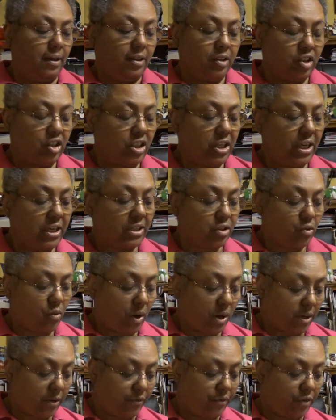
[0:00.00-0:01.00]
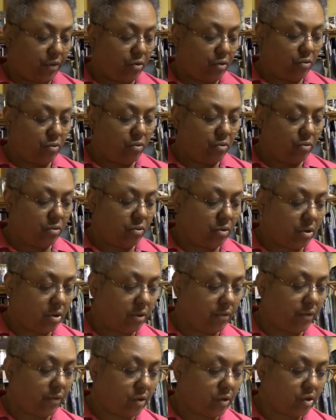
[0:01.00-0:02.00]
She has quite a few
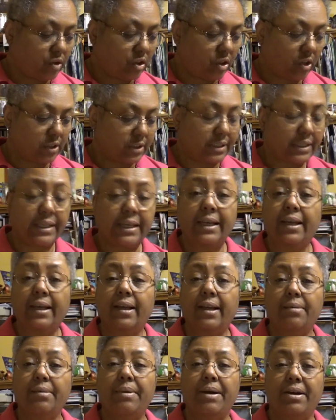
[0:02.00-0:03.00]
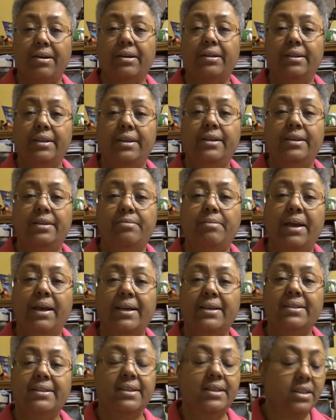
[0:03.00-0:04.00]
of her charts come out in these
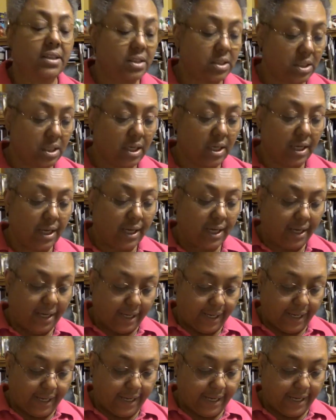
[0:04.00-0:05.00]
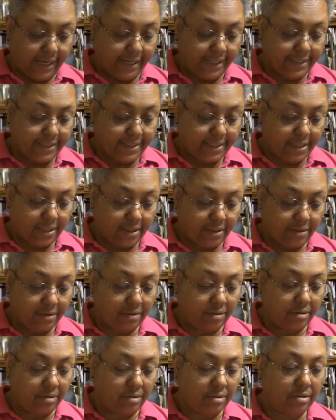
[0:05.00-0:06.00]
magazines, and
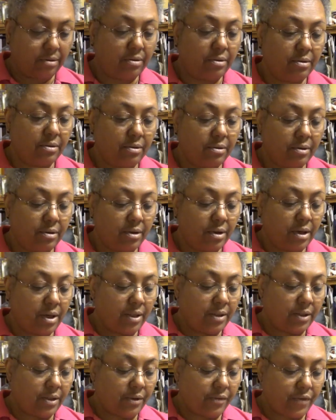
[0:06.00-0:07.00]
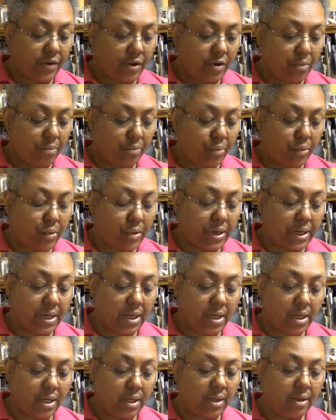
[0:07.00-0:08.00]
they're very pretty,